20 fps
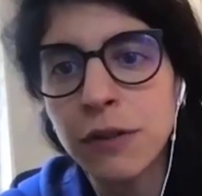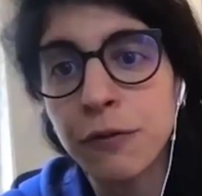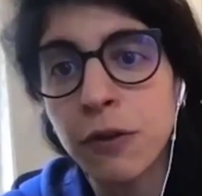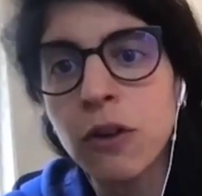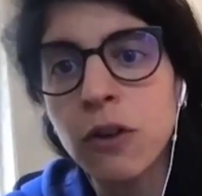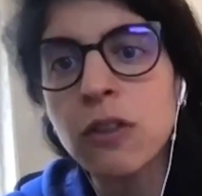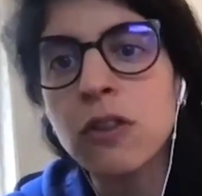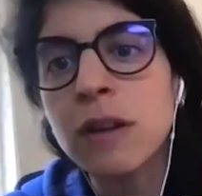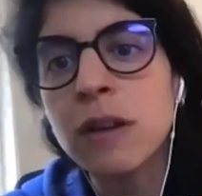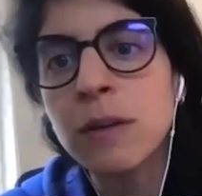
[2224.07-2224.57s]

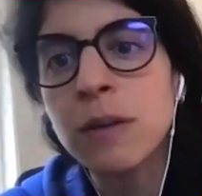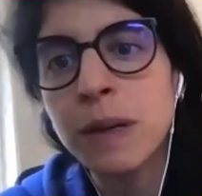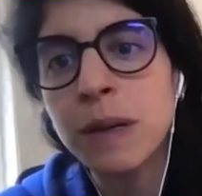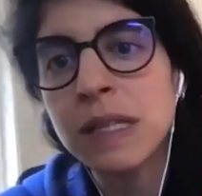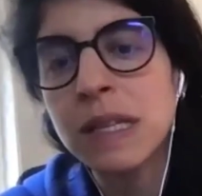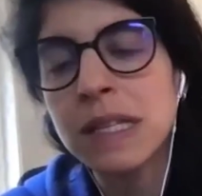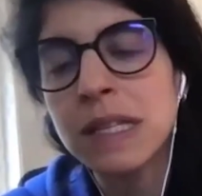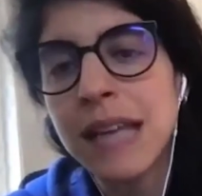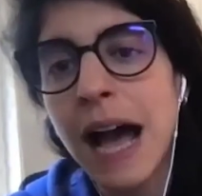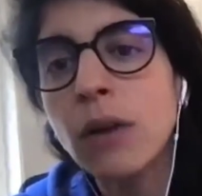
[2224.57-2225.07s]
furthering
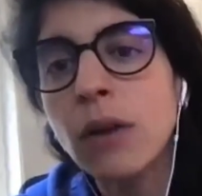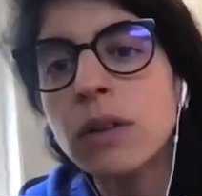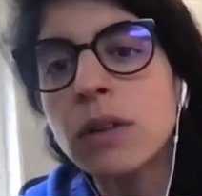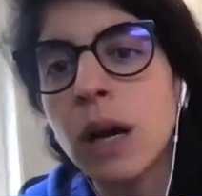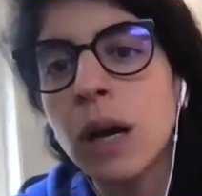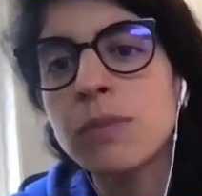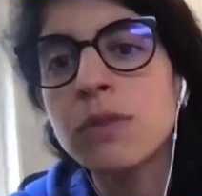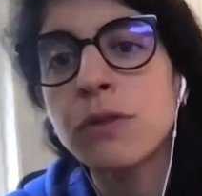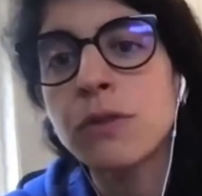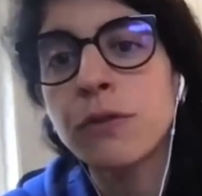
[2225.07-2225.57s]
business
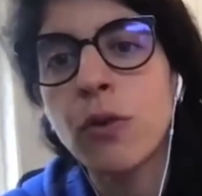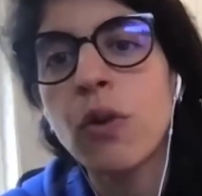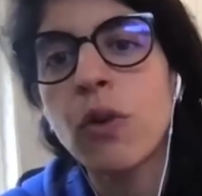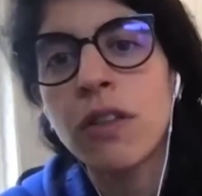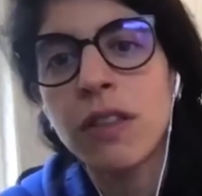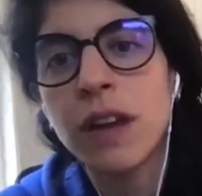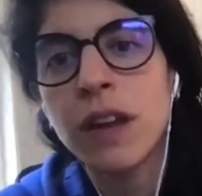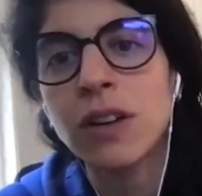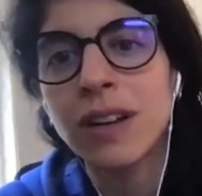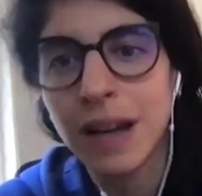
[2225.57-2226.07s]
outcomes
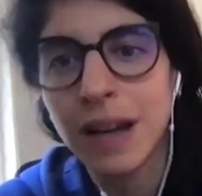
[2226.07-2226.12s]
for their